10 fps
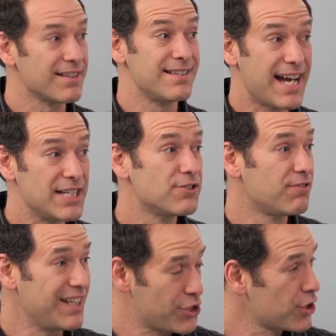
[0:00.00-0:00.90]
It's a nice
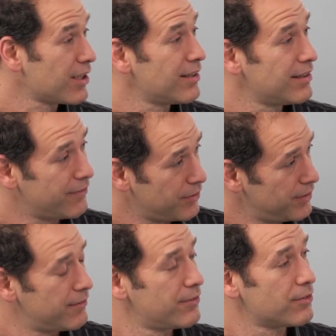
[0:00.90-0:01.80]
feature. If you
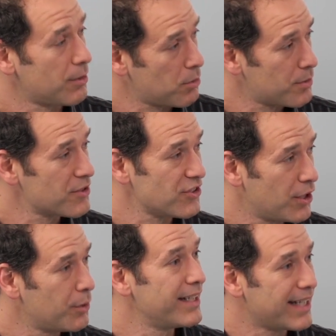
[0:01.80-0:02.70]
live somewhere where it's
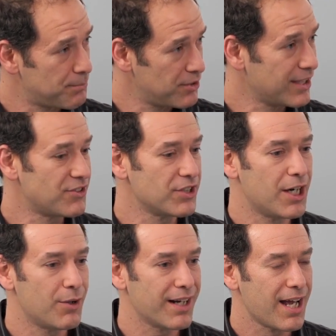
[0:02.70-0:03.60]
snowy, it gets you
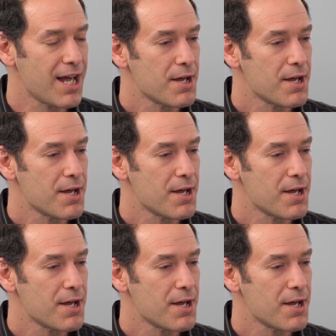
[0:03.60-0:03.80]
going.